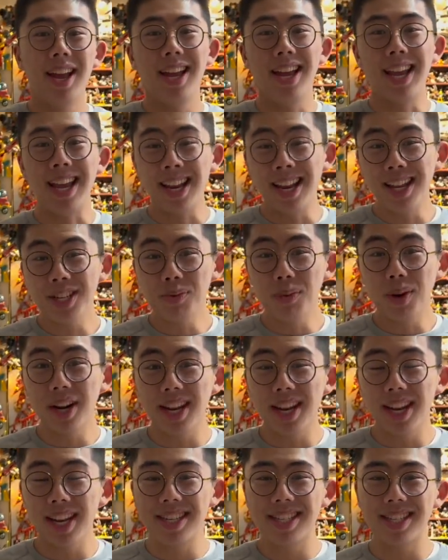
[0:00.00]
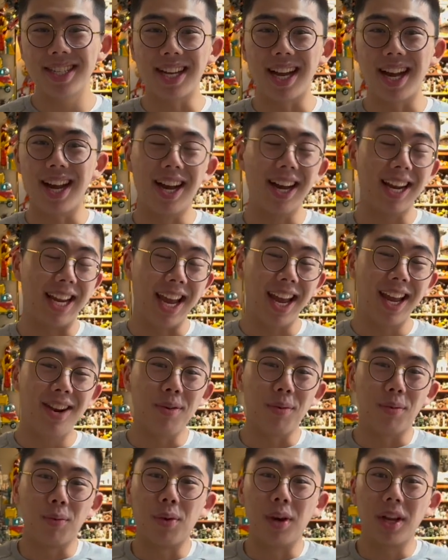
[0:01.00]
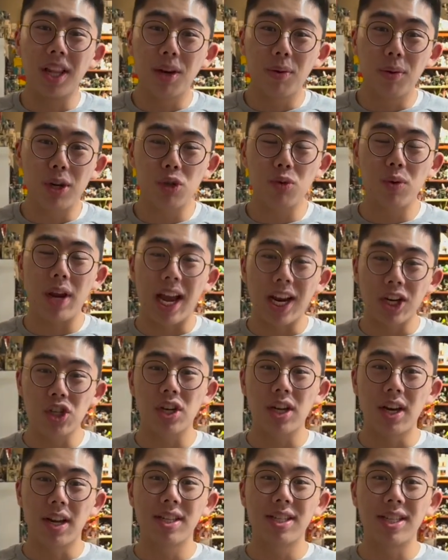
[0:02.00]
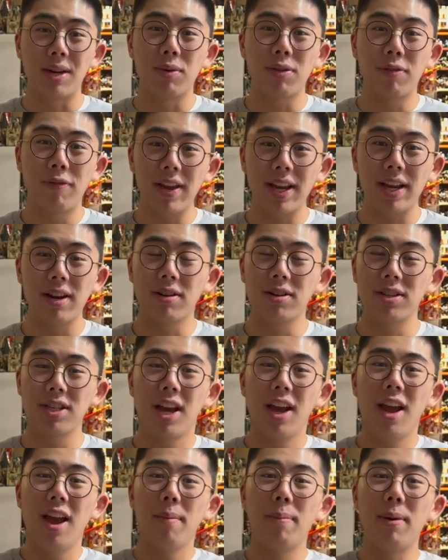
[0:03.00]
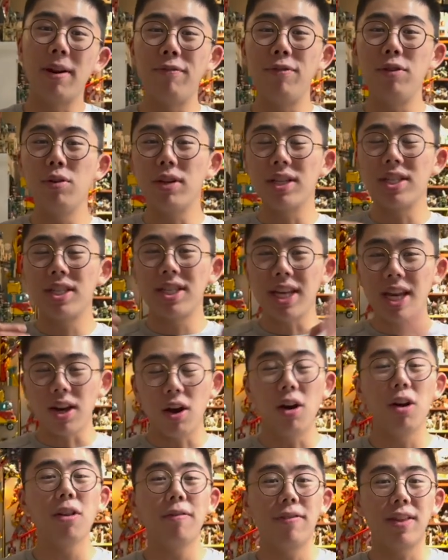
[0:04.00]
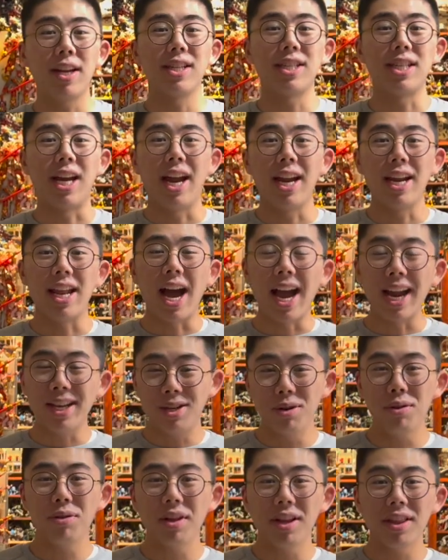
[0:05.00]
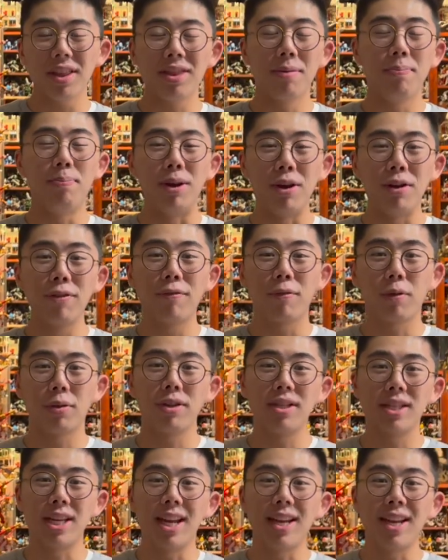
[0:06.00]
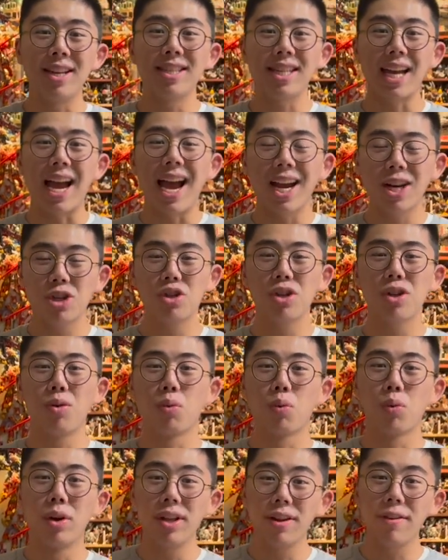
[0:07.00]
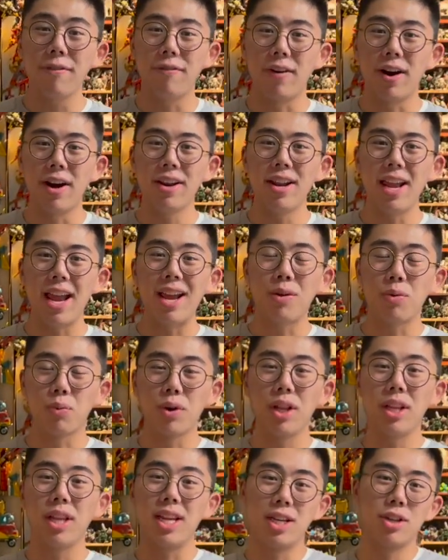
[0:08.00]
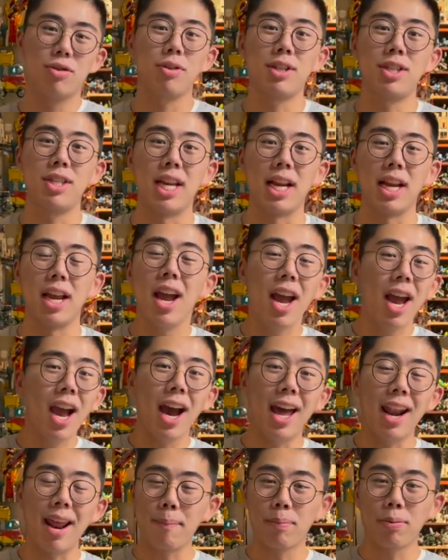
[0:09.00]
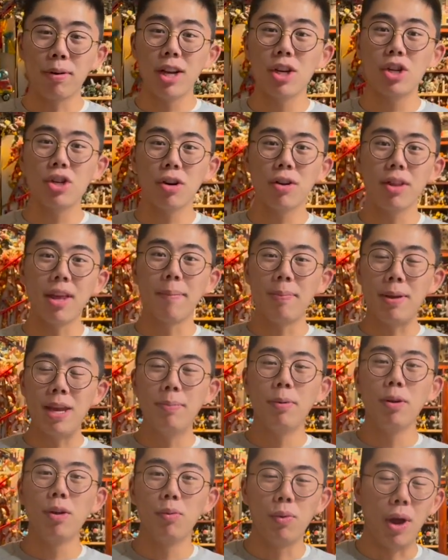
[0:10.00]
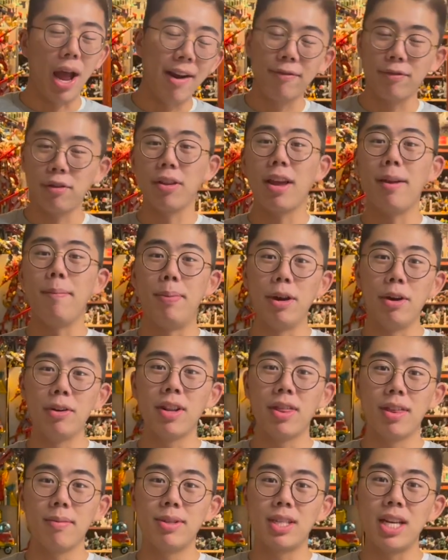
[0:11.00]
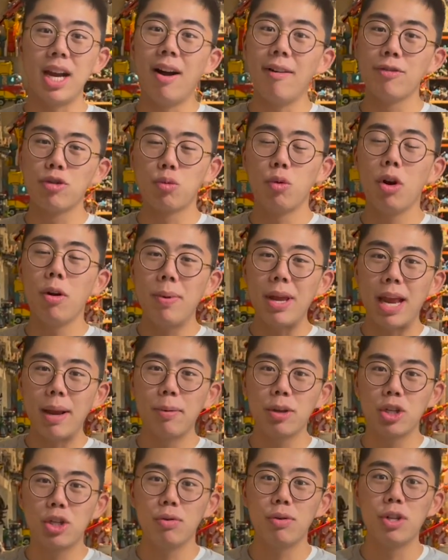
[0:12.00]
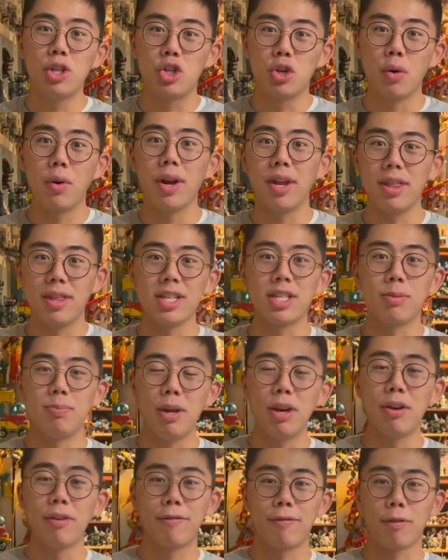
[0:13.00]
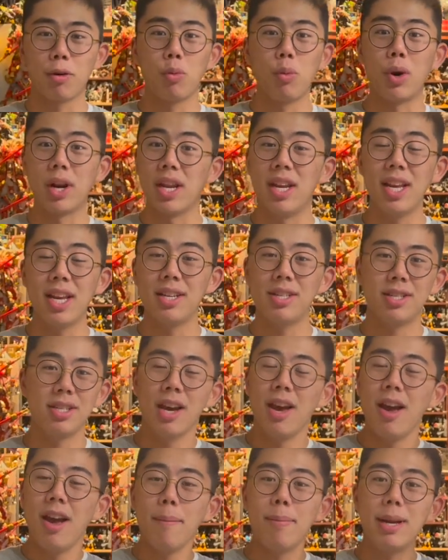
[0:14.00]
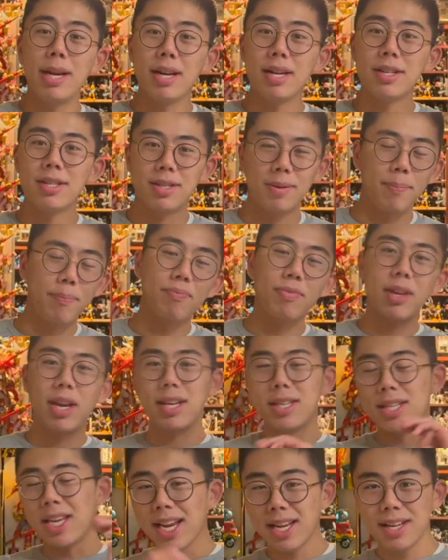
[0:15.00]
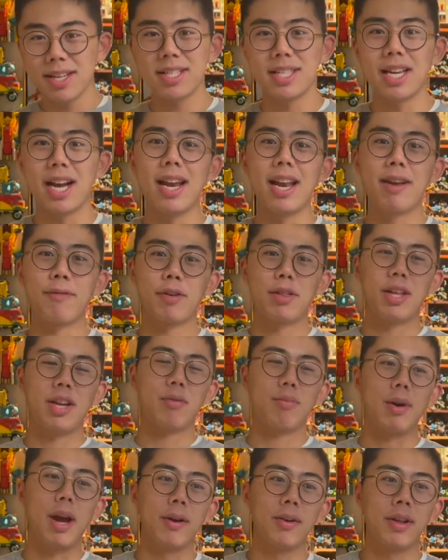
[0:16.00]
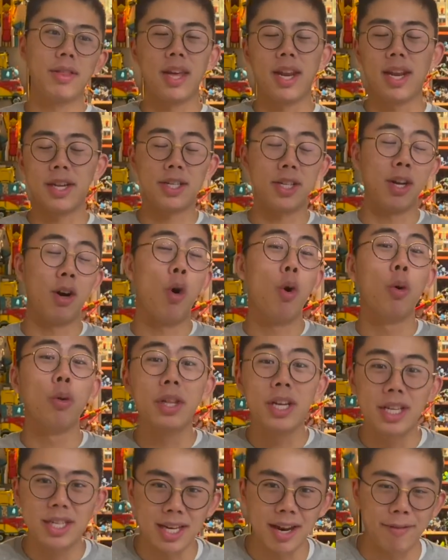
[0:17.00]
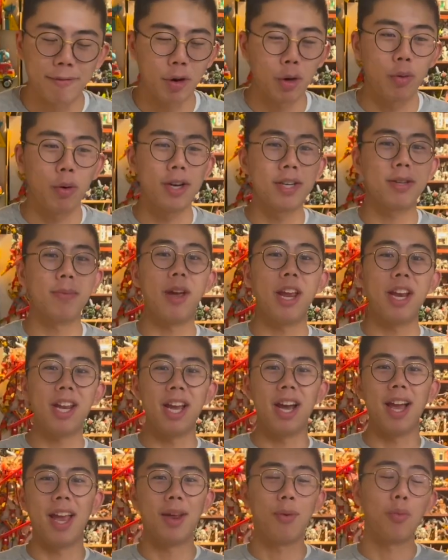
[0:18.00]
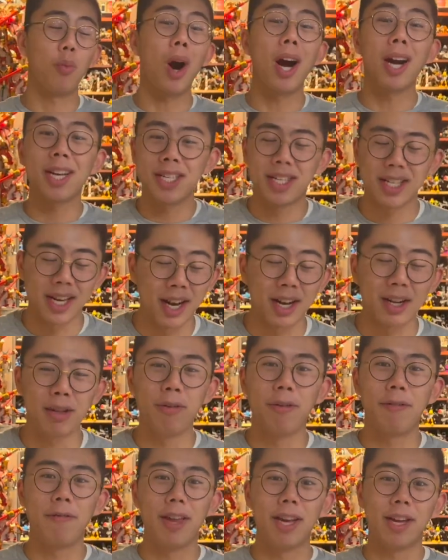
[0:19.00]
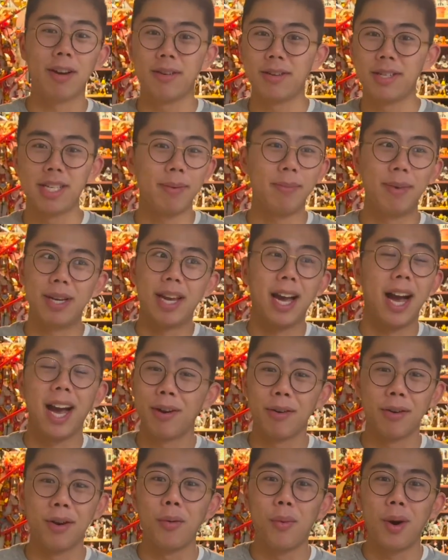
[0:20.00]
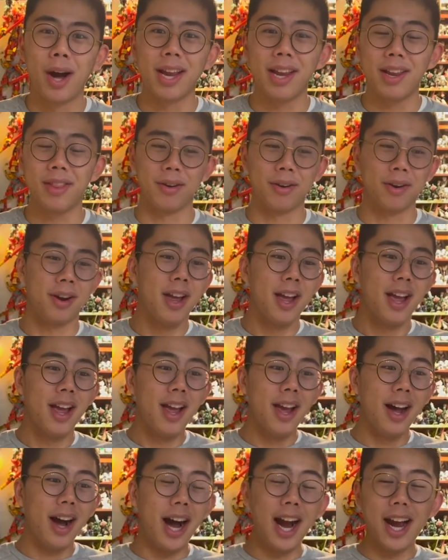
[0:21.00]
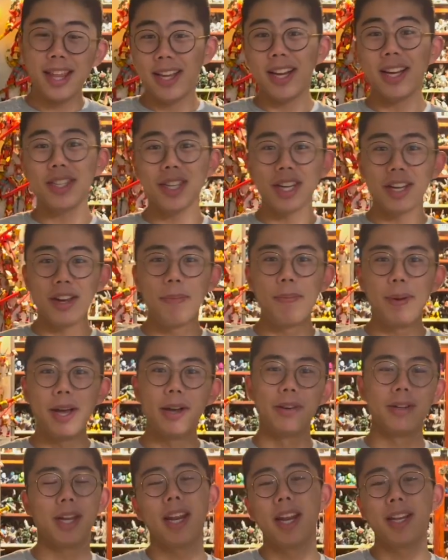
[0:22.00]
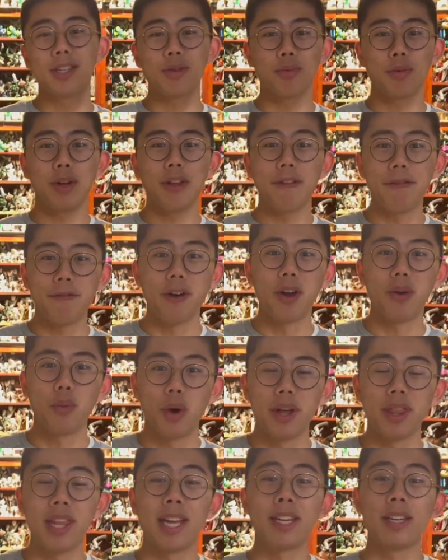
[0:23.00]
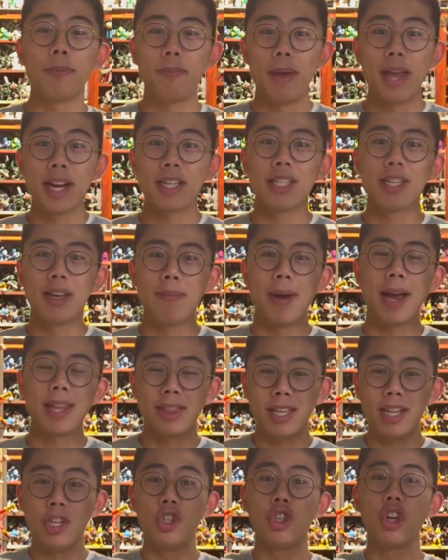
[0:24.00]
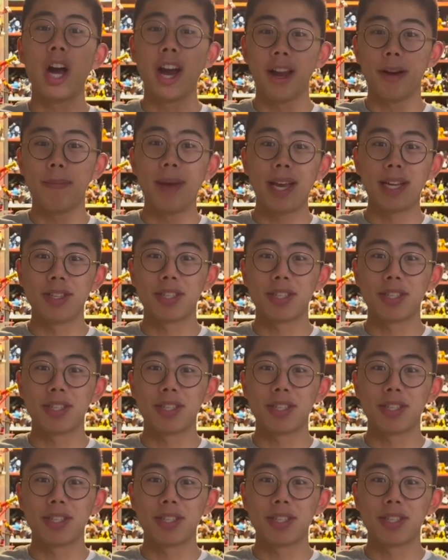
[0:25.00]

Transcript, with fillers: it is what it is. Again, really wish we actually got a set with figures, but if you can set all of that aside, I do think that the build for the set is actually really fun and really interesting. And I'm pretty sure that people, after they build it themselves, will be able to enjoy this build for what it is, because taking aside everything around it that it's the only set for Quantumania and why doesn't it include figures, I mean, yeah, I don't know why either, I think it's a good build, and it's a really fun one that depicts him at the giant man